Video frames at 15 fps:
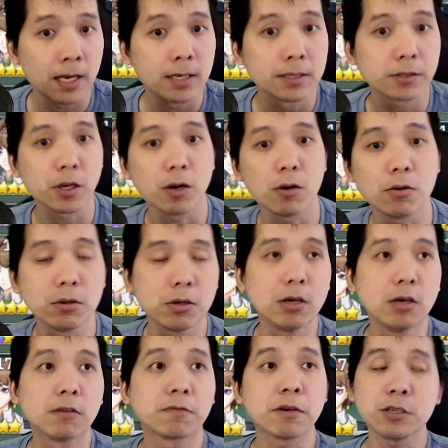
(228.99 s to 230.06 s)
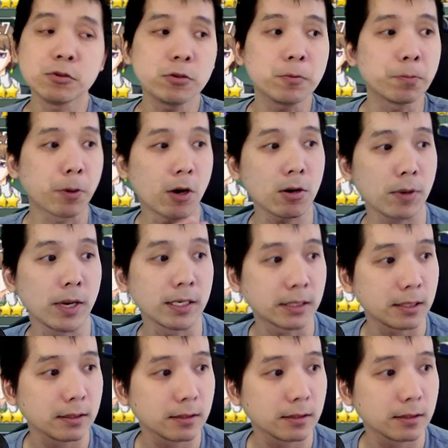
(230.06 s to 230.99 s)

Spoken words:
So for you to progress